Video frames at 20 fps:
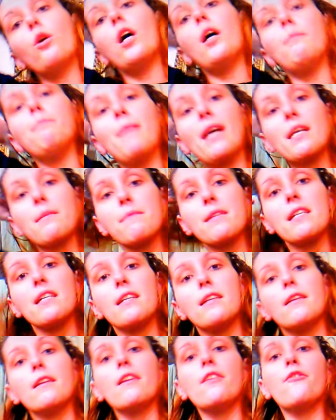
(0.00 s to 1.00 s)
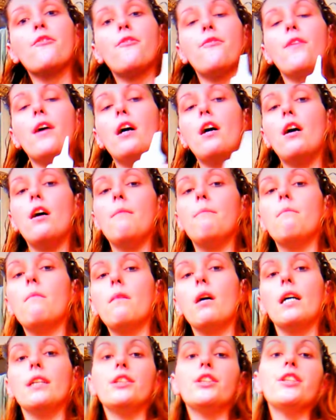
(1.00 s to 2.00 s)
uh, maybe if um,
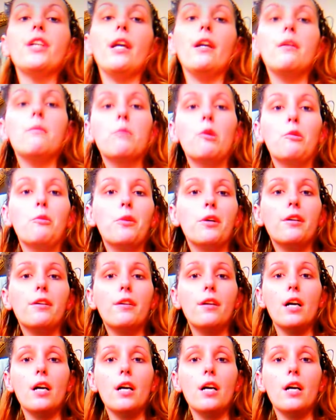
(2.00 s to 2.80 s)
I share more,